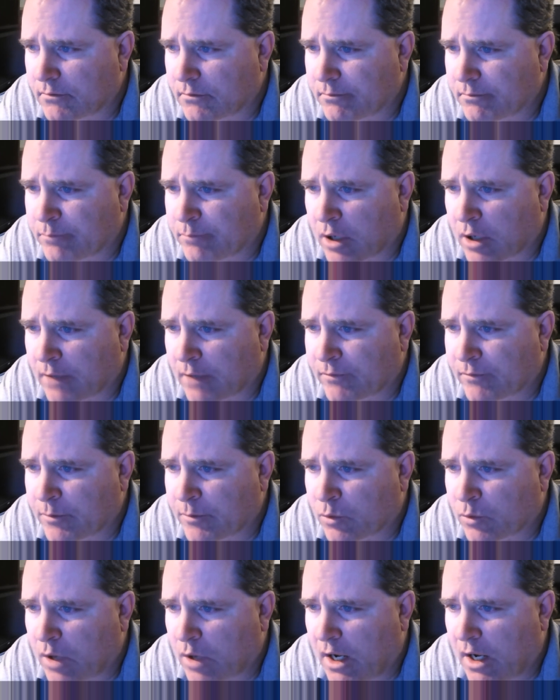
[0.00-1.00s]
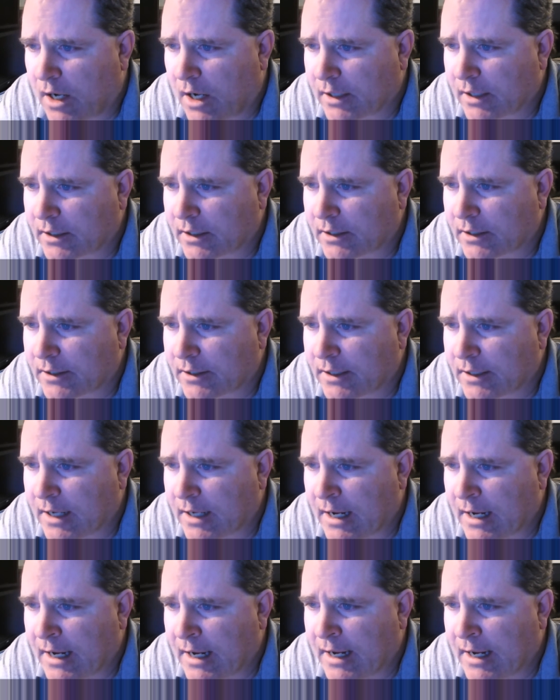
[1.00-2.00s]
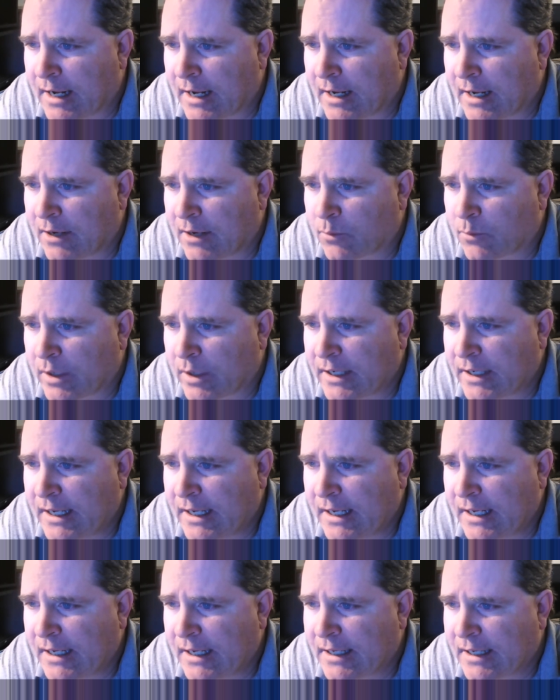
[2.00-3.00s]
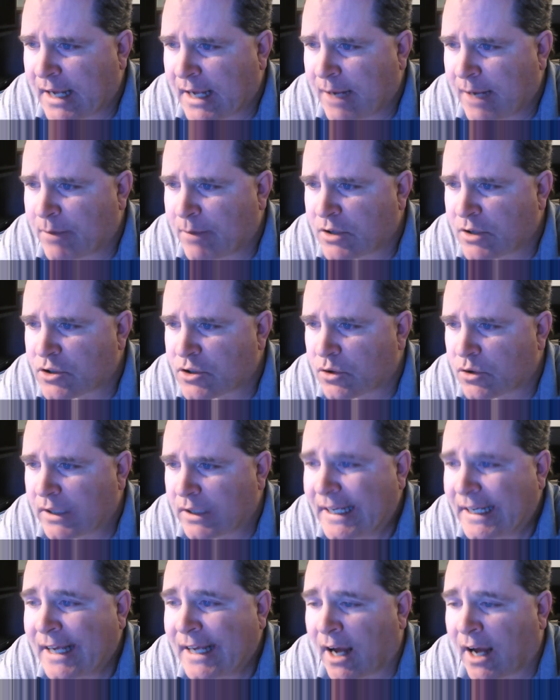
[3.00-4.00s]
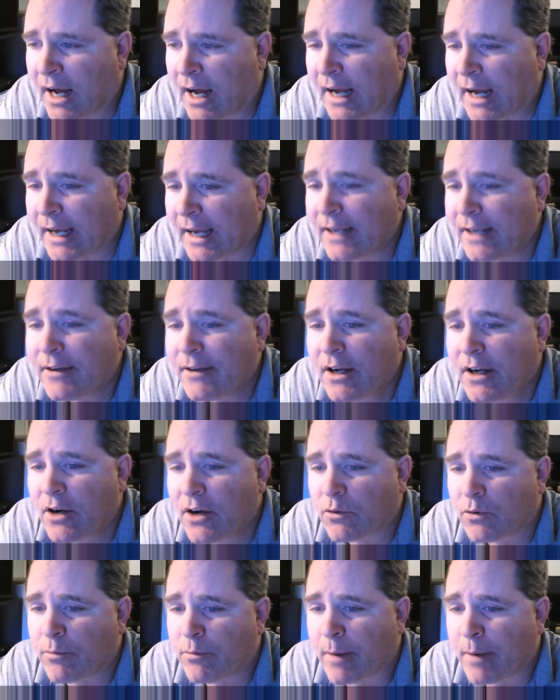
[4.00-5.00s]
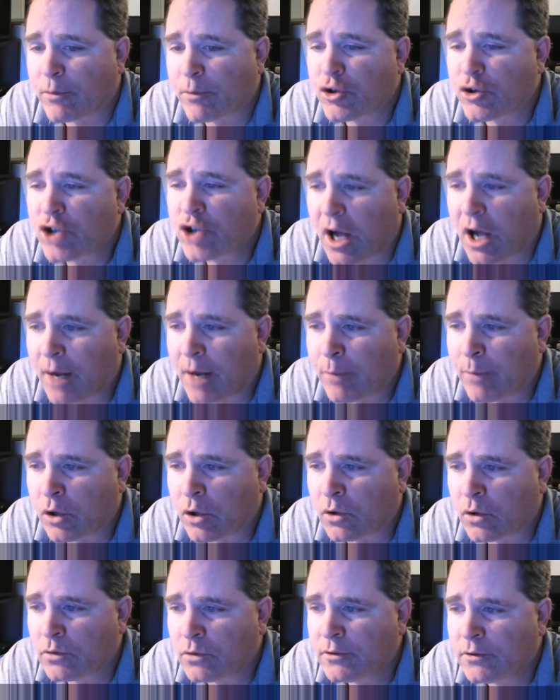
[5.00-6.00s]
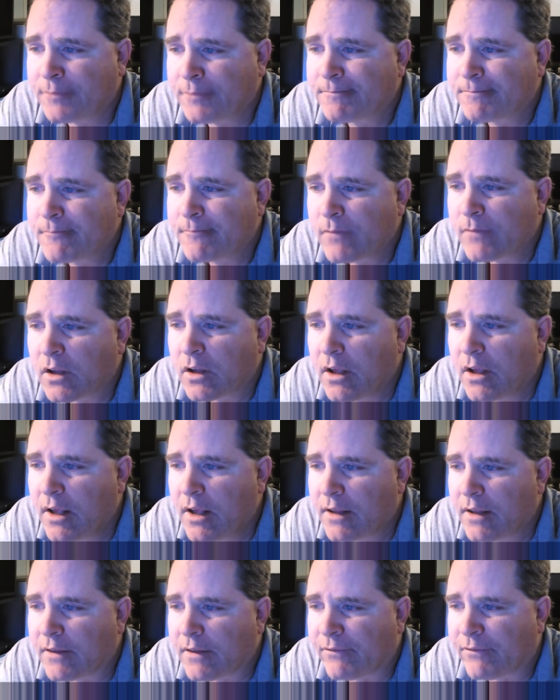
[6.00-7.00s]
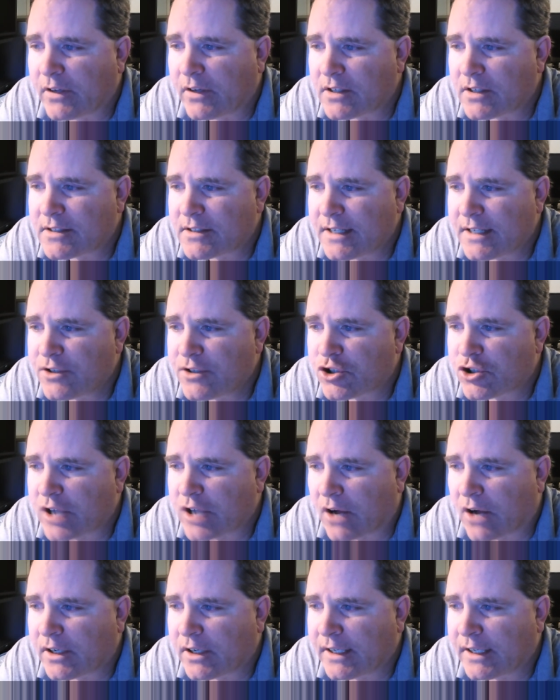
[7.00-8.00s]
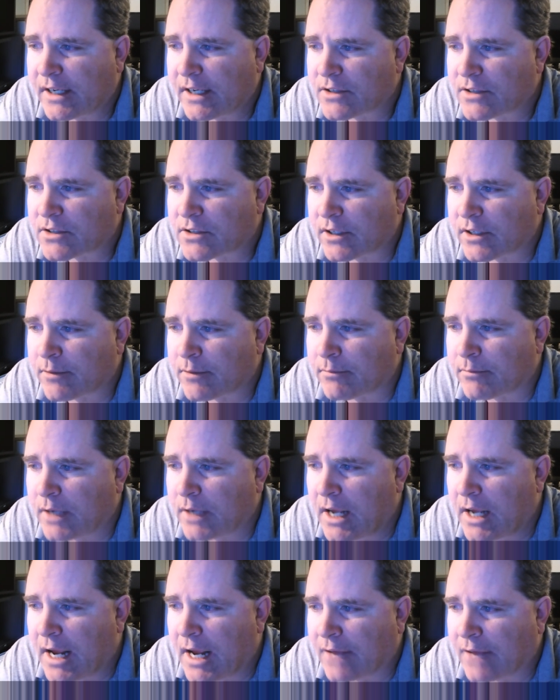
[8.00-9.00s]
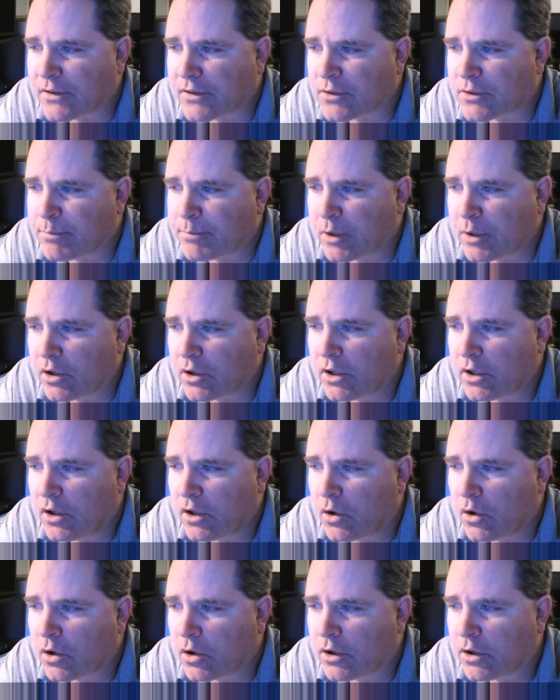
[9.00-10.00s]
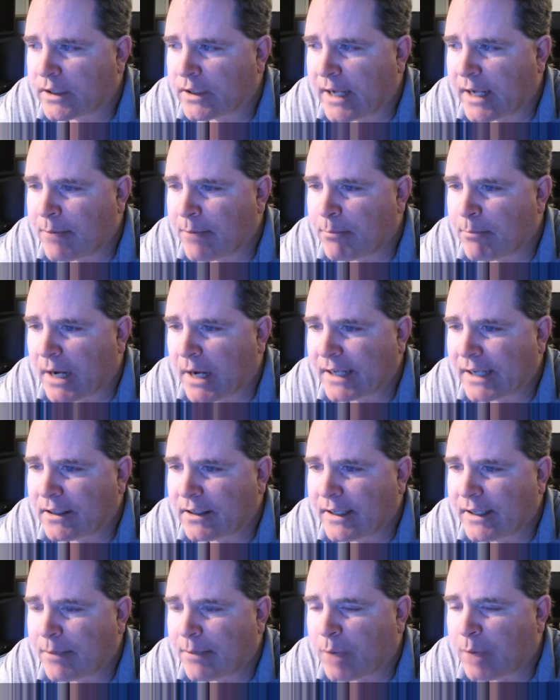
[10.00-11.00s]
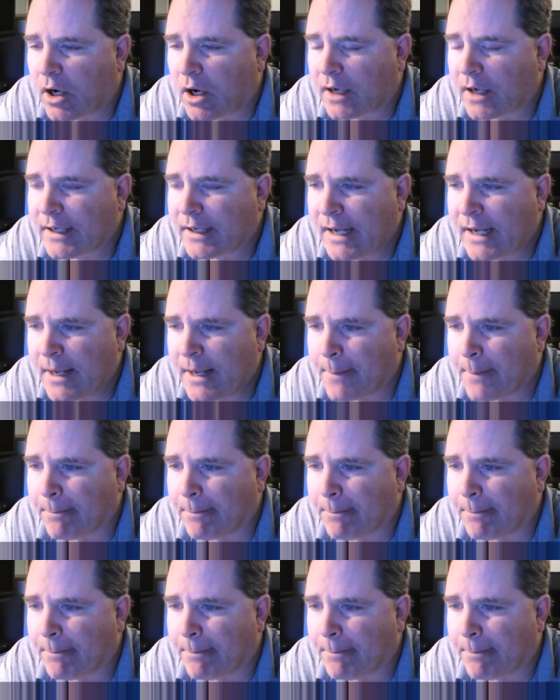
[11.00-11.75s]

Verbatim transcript: Brought him from the rock, and when he came unto Lehi, remember Jawbone, the Philistines shouted against him. And the Spirit of the Lord came mightily upon him,